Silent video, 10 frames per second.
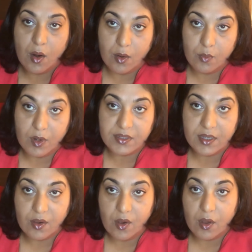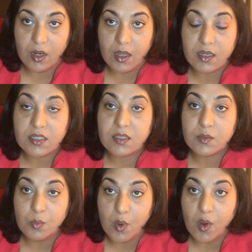or what they call a
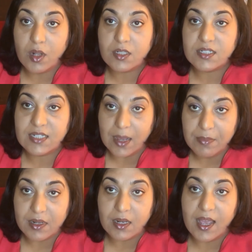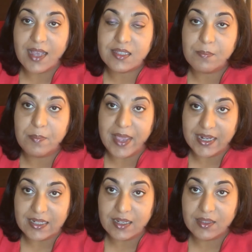small double as a
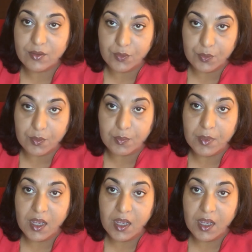bed in the room,